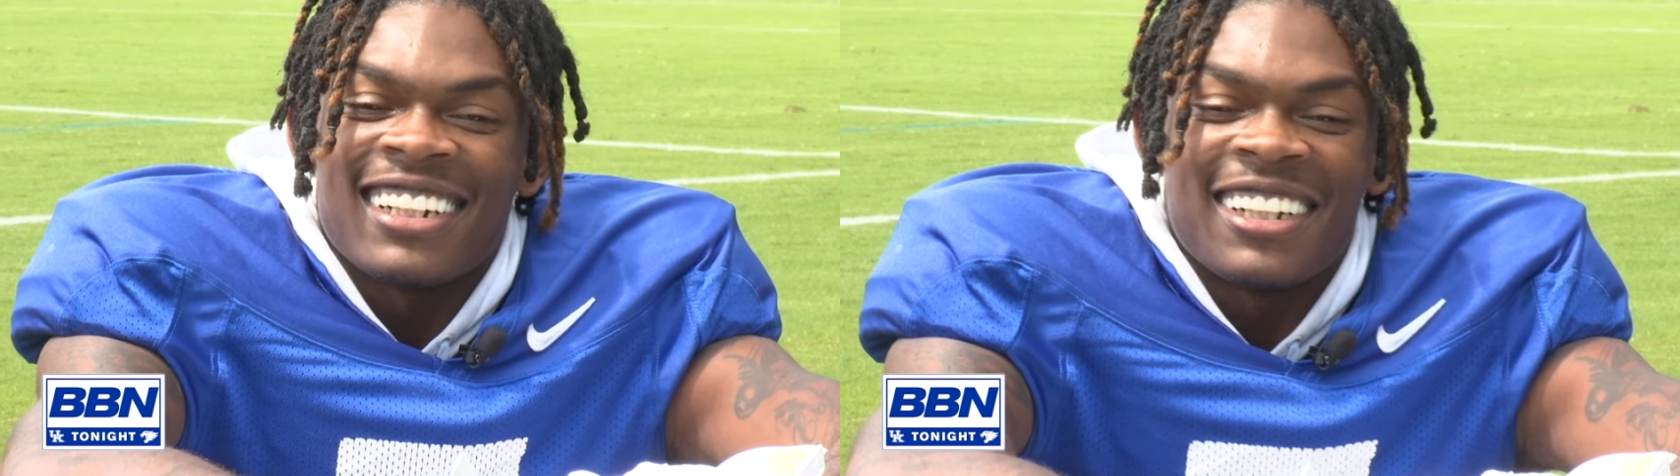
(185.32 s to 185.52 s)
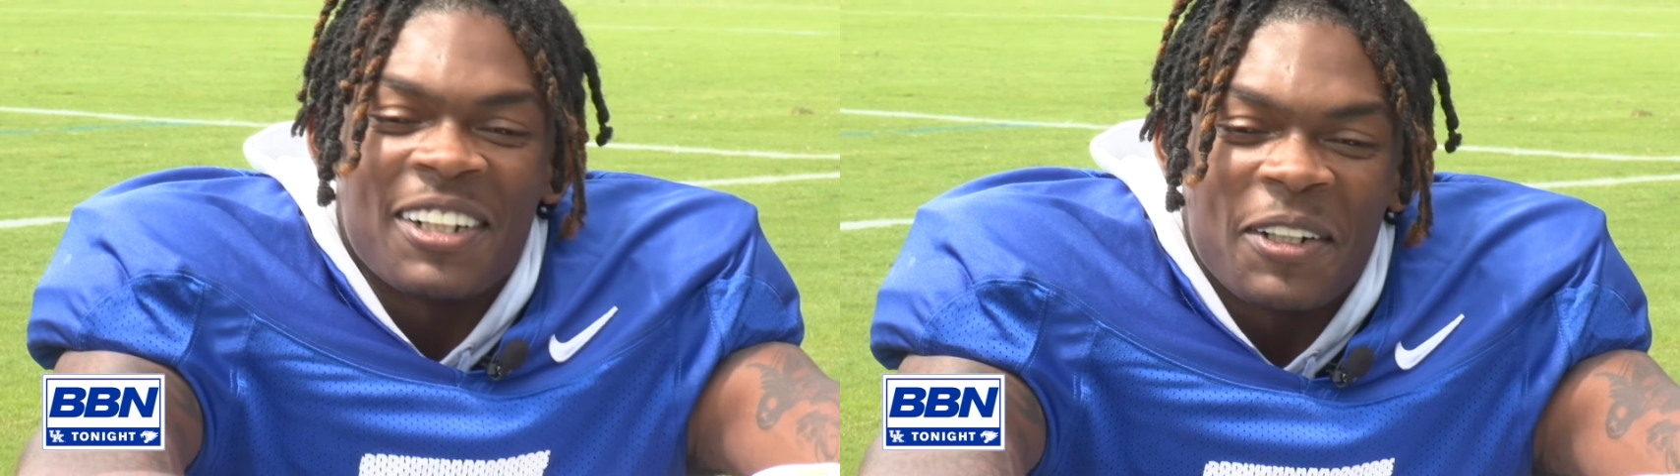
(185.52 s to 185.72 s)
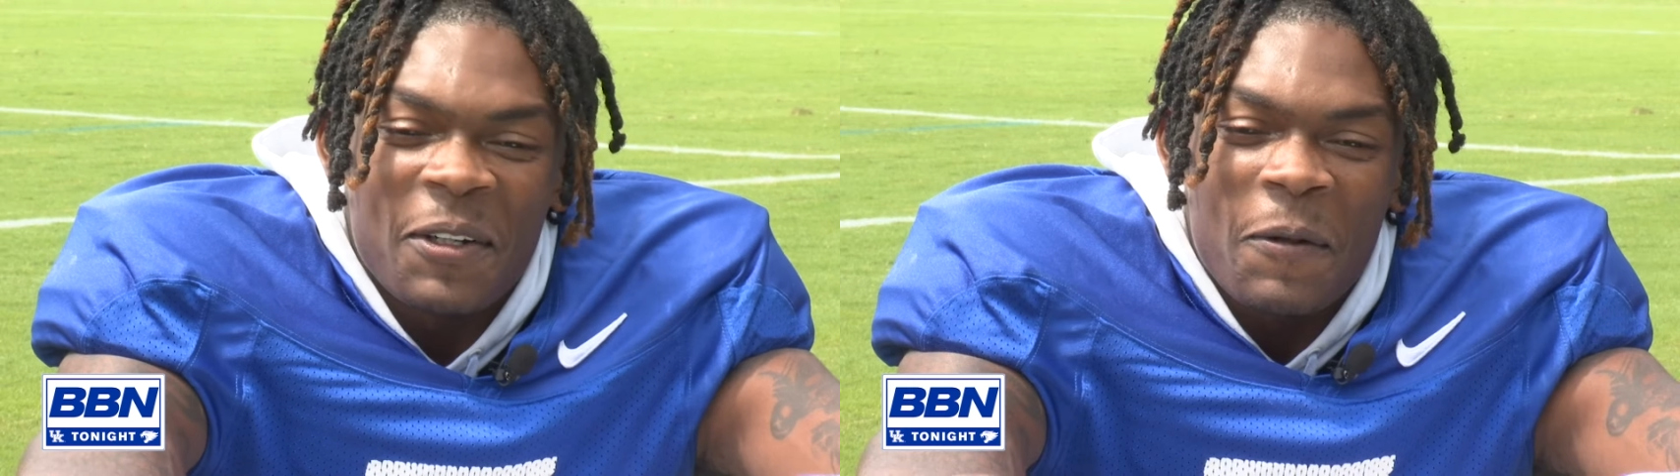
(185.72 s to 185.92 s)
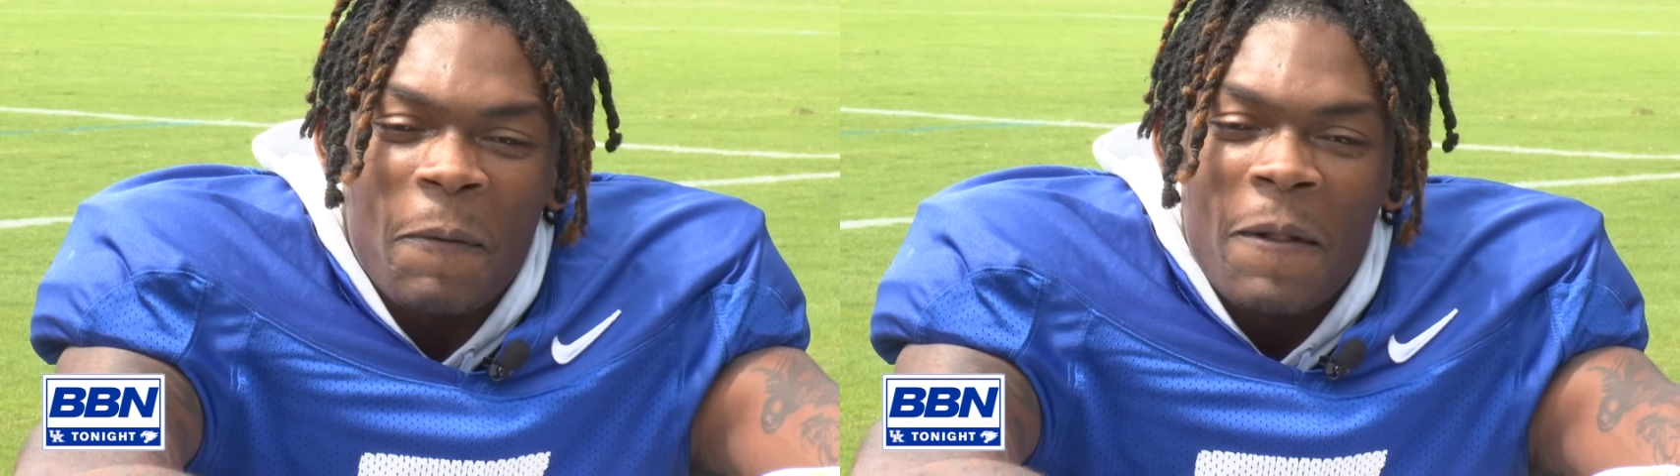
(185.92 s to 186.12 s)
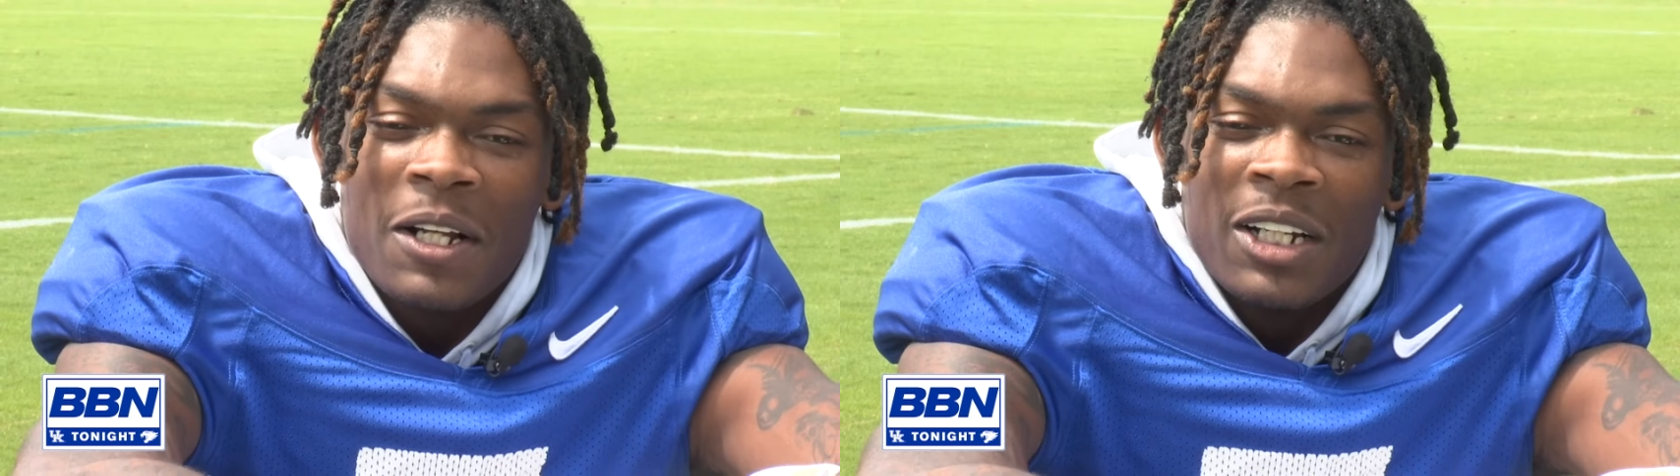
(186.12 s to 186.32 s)
um,
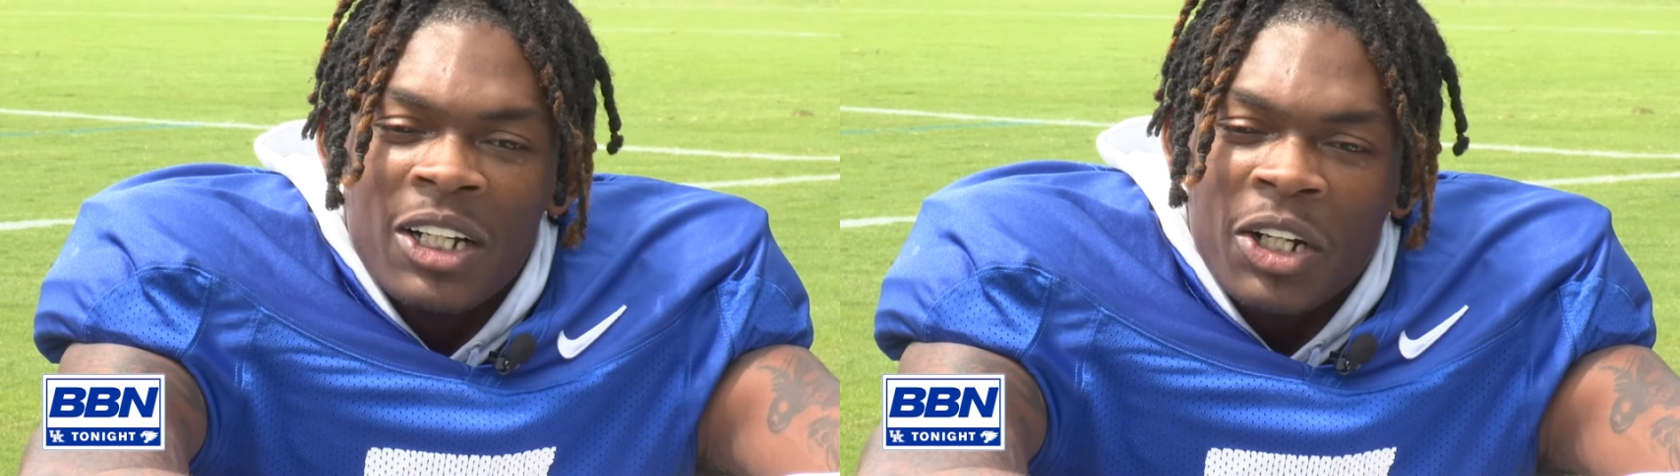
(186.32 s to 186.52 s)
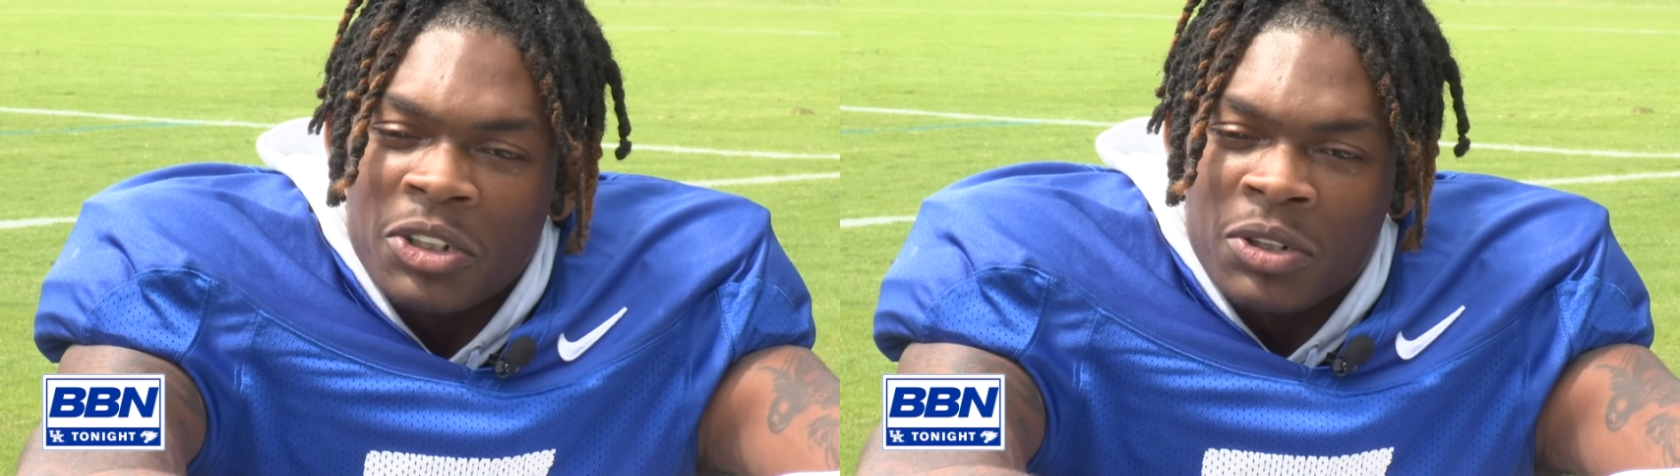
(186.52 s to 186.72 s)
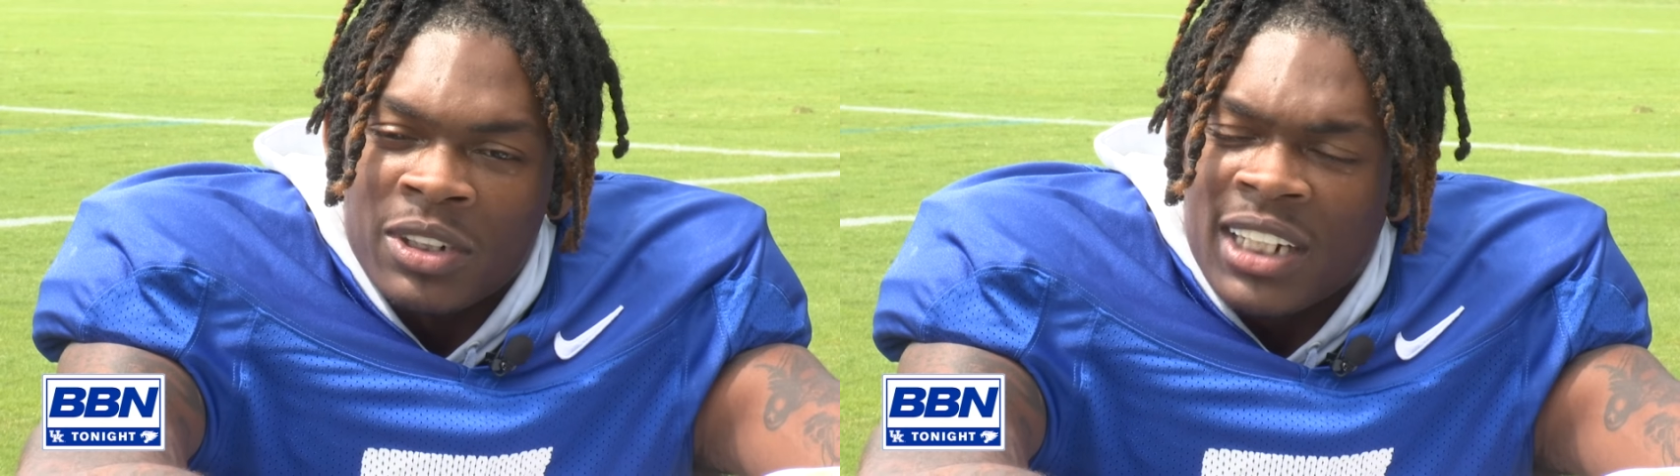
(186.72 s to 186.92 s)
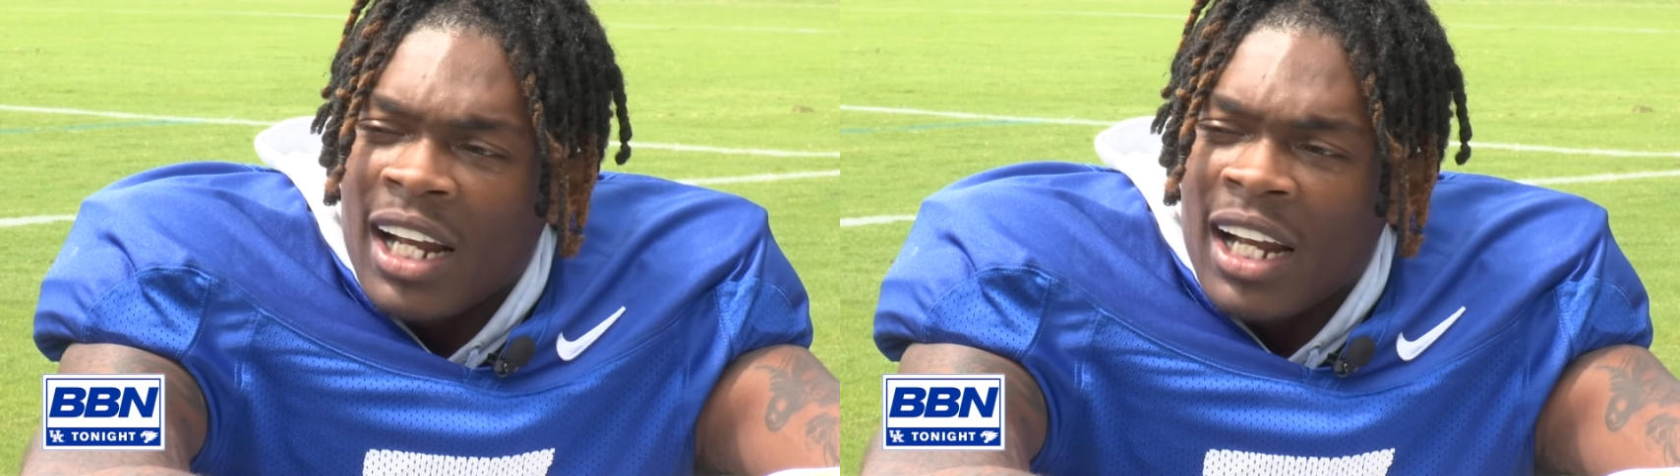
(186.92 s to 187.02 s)
Coach Shorts